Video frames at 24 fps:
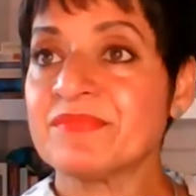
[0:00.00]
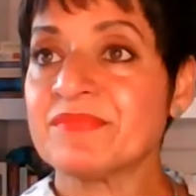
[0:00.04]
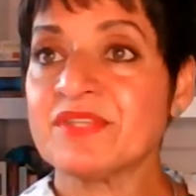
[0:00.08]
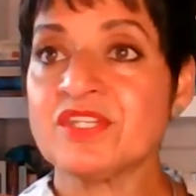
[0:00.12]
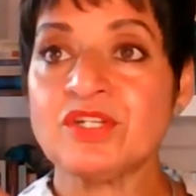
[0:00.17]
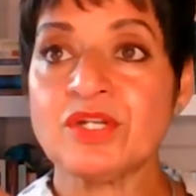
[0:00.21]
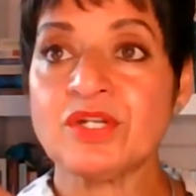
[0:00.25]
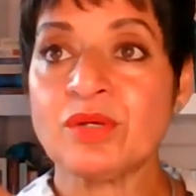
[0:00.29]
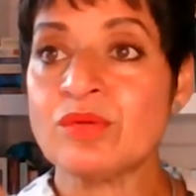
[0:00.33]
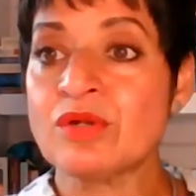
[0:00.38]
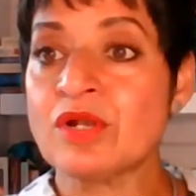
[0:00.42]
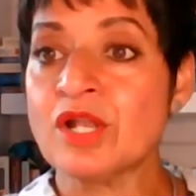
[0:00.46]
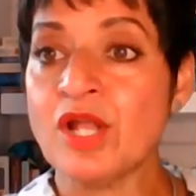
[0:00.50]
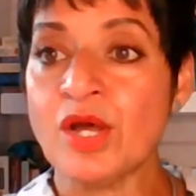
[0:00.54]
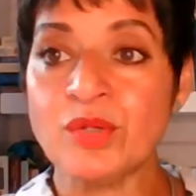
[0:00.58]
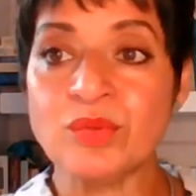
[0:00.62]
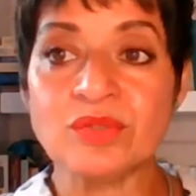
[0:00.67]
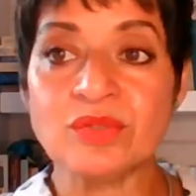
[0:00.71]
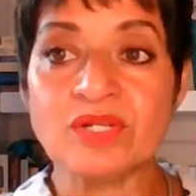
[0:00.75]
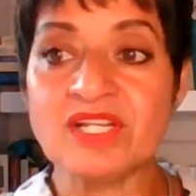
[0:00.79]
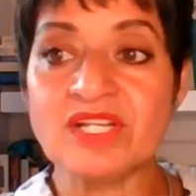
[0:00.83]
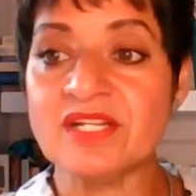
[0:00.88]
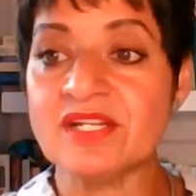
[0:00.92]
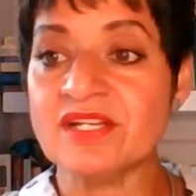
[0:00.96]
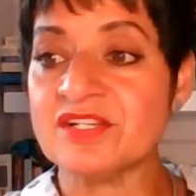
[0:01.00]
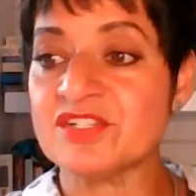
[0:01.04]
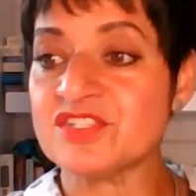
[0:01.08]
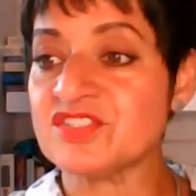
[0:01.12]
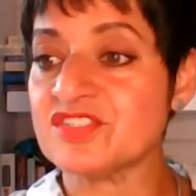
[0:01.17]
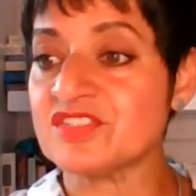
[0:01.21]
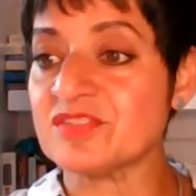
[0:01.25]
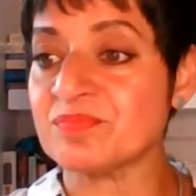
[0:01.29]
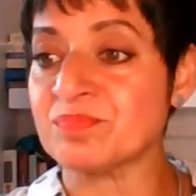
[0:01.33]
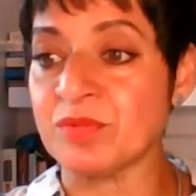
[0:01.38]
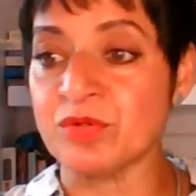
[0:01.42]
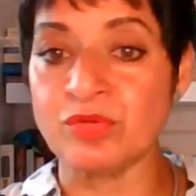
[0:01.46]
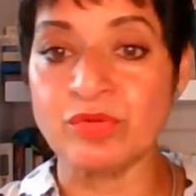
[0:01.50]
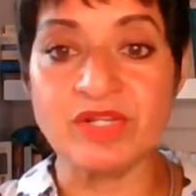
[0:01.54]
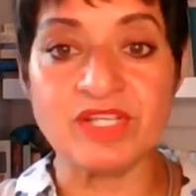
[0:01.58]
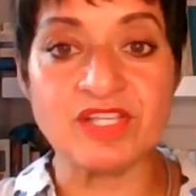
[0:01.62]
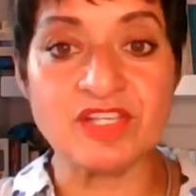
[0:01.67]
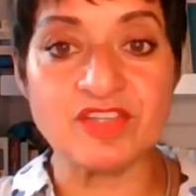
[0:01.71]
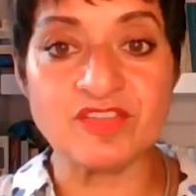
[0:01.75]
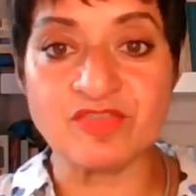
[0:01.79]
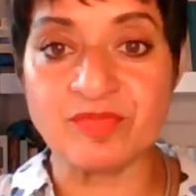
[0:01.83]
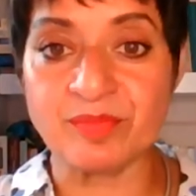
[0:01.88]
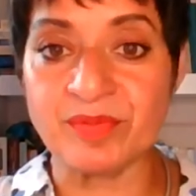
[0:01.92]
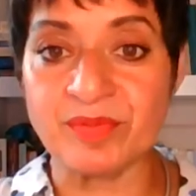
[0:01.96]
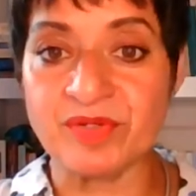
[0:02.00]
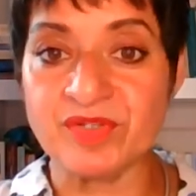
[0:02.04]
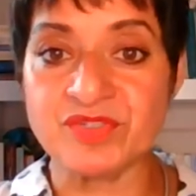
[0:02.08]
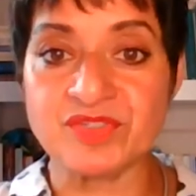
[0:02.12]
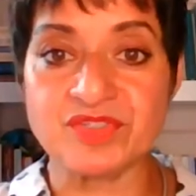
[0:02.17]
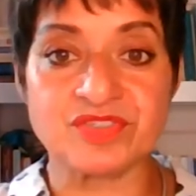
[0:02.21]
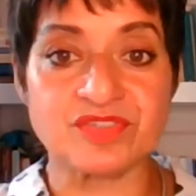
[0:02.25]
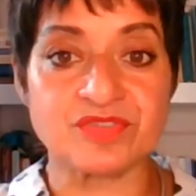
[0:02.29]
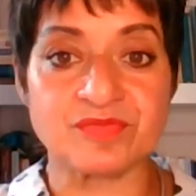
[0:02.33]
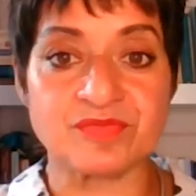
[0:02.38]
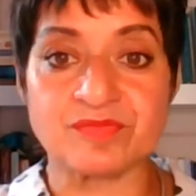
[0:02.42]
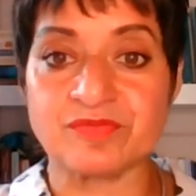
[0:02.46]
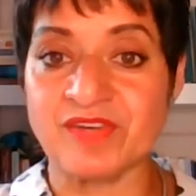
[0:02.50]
you know, loneliness, bereavement,